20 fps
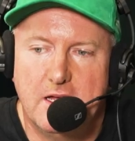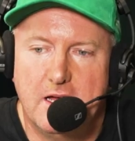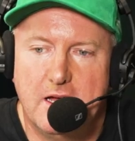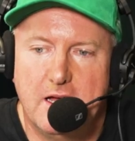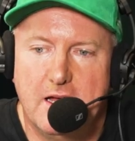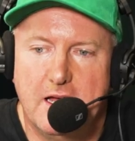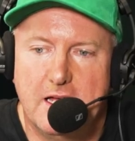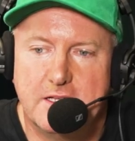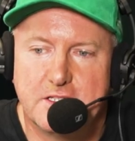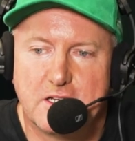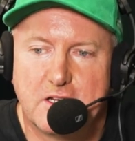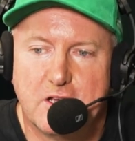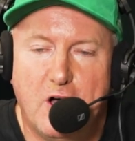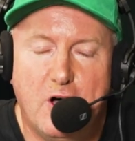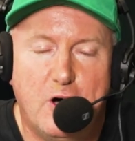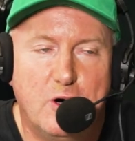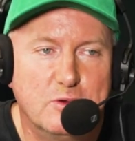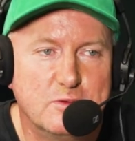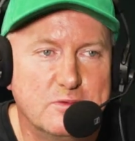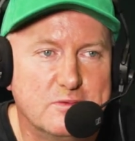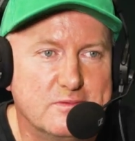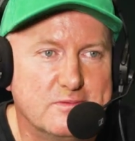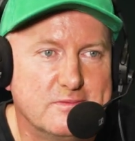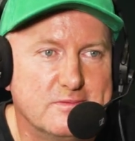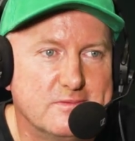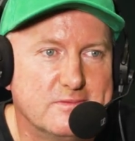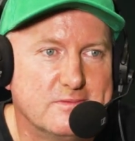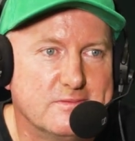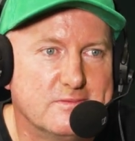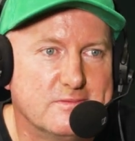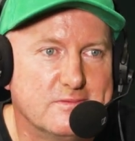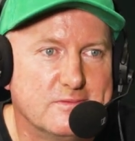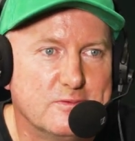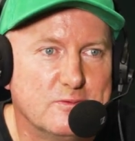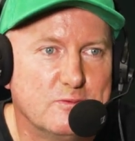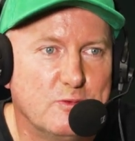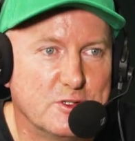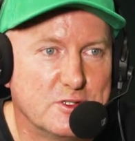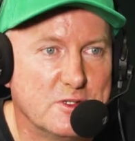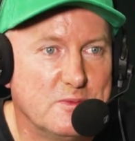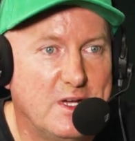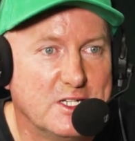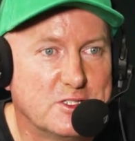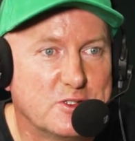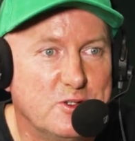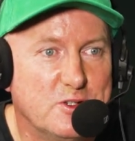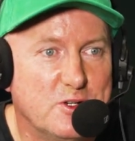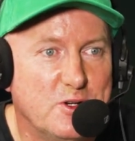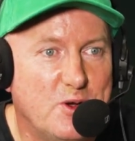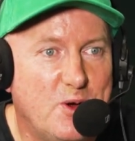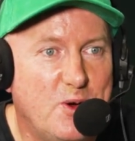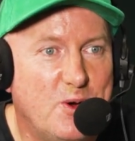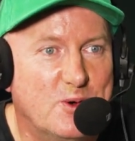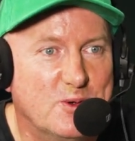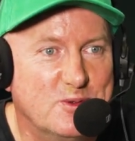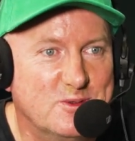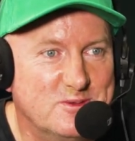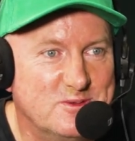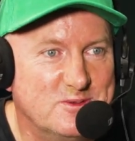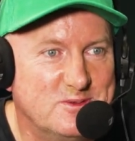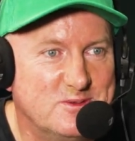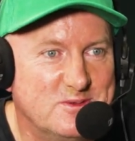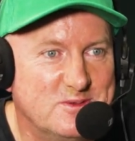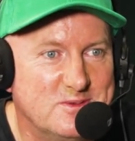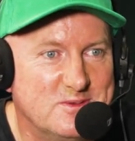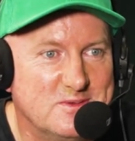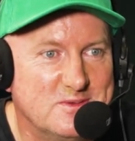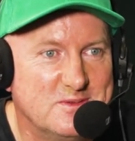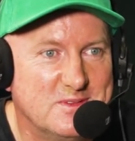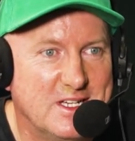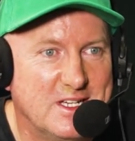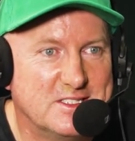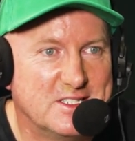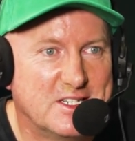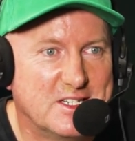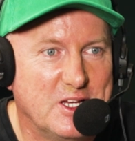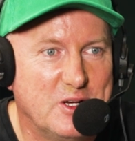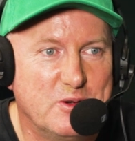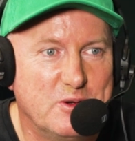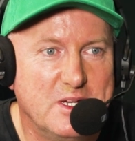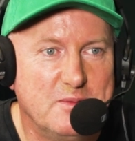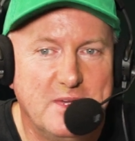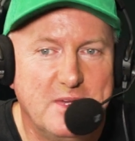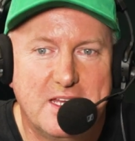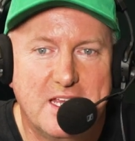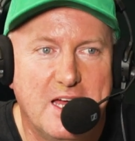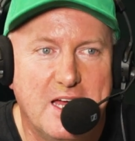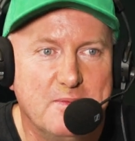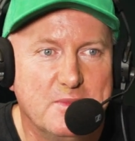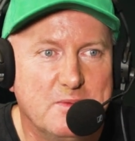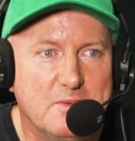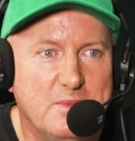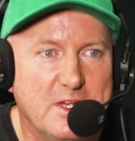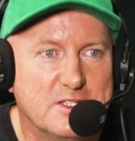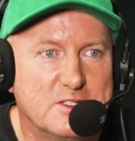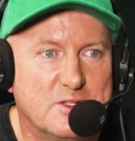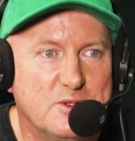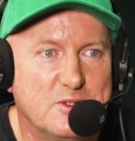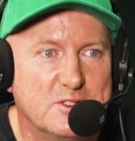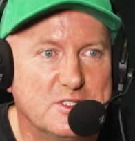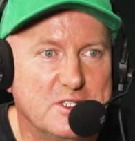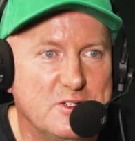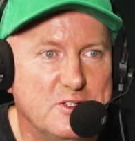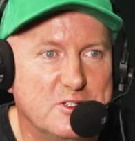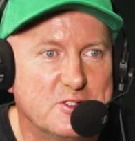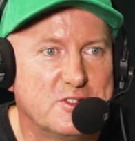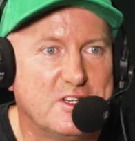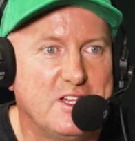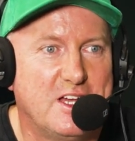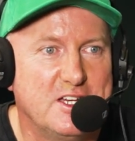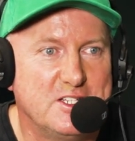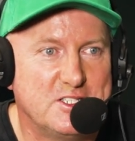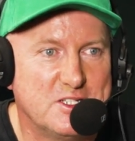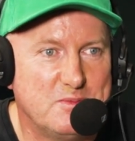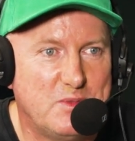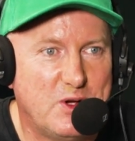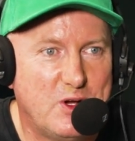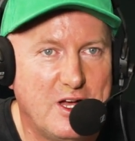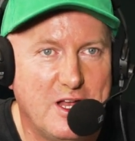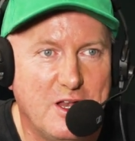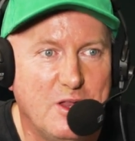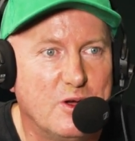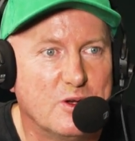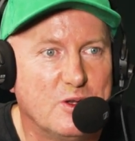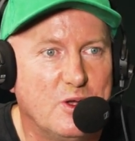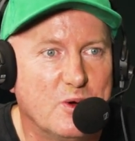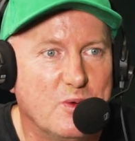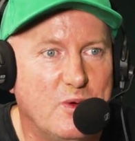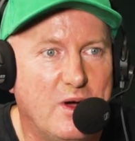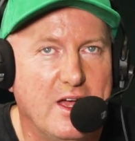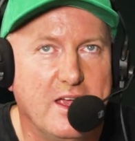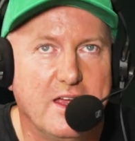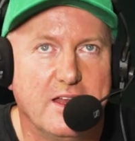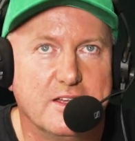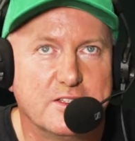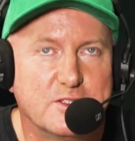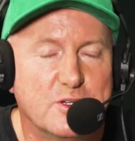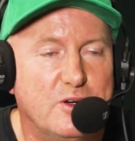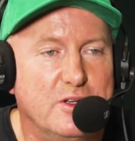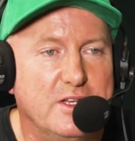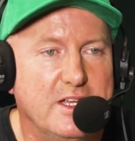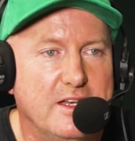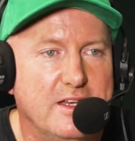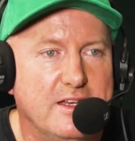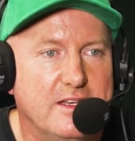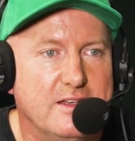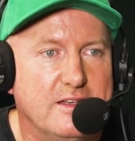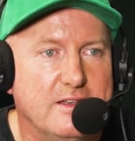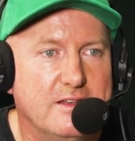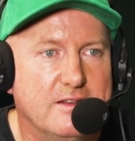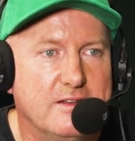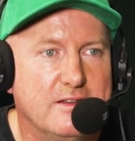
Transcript: uh, as a colt, wasn't much good at all. Yeah. As a gelding, became the best horse in Australasia by a long, long way, and has gone down in